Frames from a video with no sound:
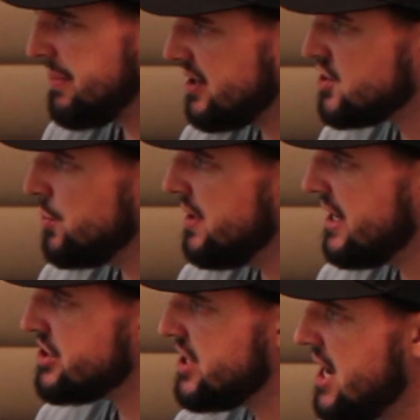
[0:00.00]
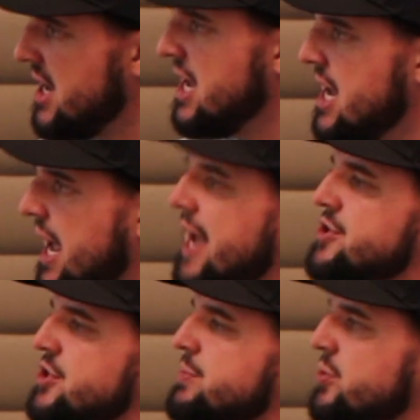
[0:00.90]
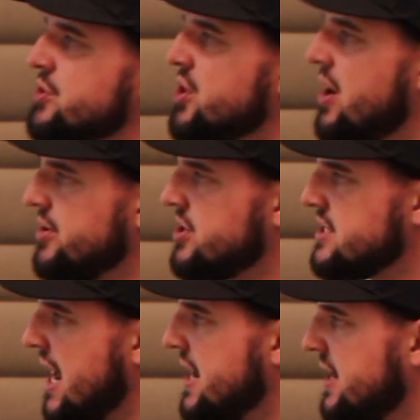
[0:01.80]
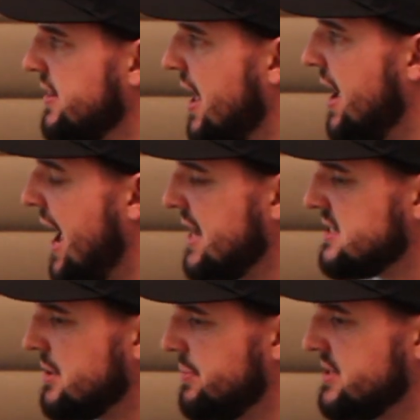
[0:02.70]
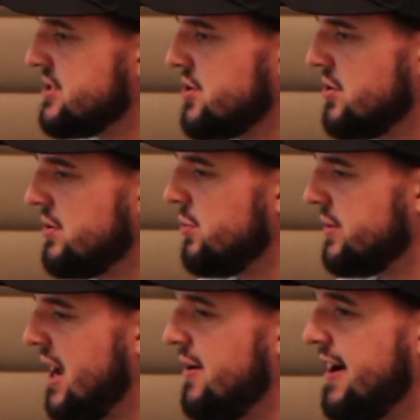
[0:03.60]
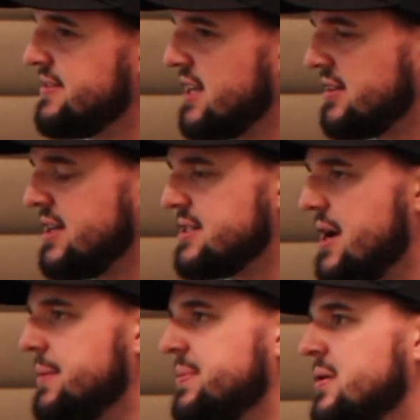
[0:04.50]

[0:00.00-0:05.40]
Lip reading: consuming each day. It's just more so understanding that as the business owner with how I've set things up,